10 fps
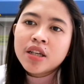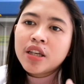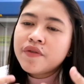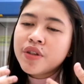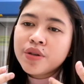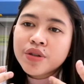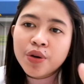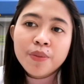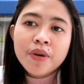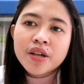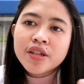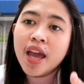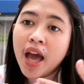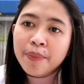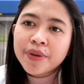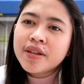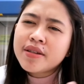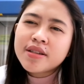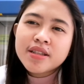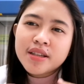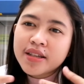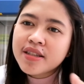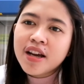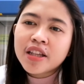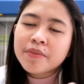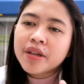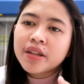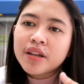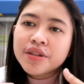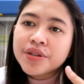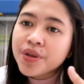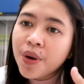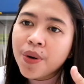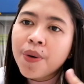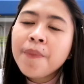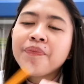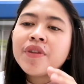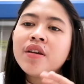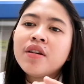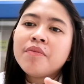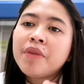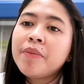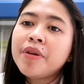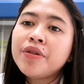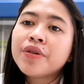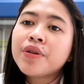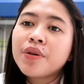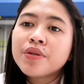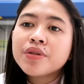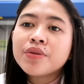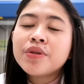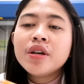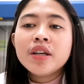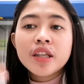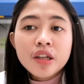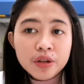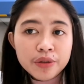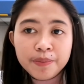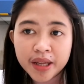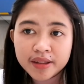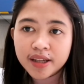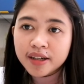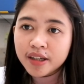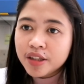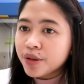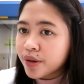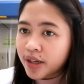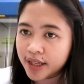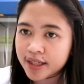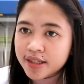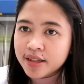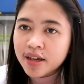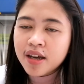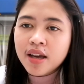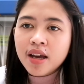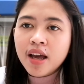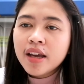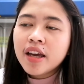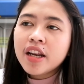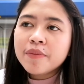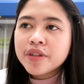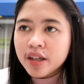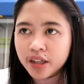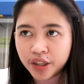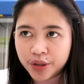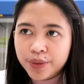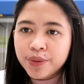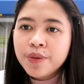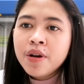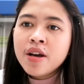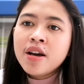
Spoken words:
gives you so much happiness, excitement, and so maybe you could also include medtech in your list. Again, I'm telling you,